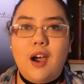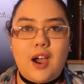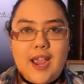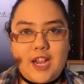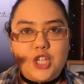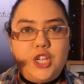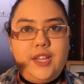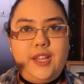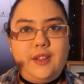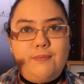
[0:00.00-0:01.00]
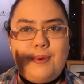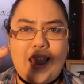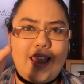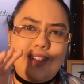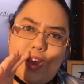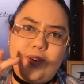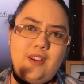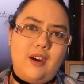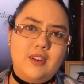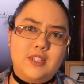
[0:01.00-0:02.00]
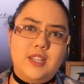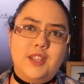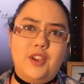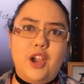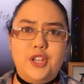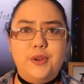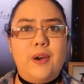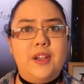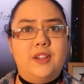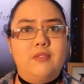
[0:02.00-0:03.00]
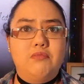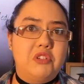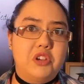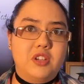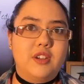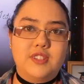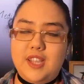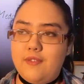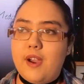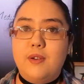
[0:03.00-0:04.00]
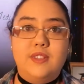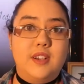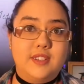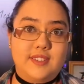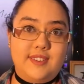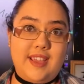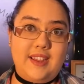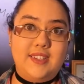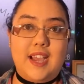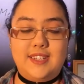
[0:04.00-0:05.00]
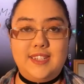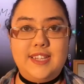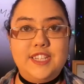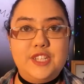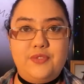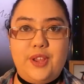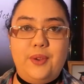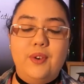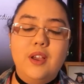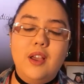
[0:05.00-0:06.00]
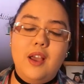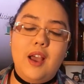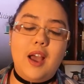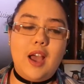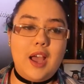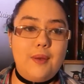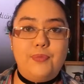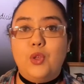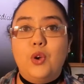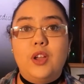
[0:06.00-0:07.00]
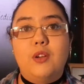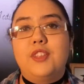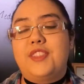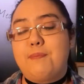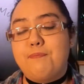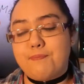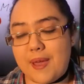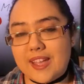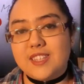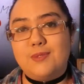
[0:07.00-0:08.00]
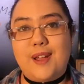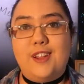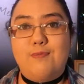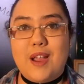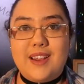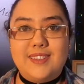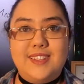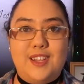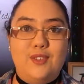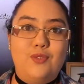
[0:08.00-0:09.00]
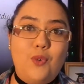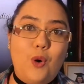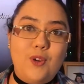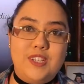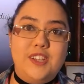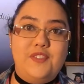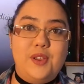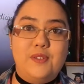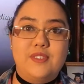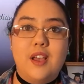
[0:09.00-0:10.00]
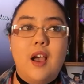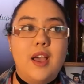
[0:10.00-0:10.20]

I actually planned out an answer that I knew I could answer if I was asked that at an interview. The best way of practicing for interviews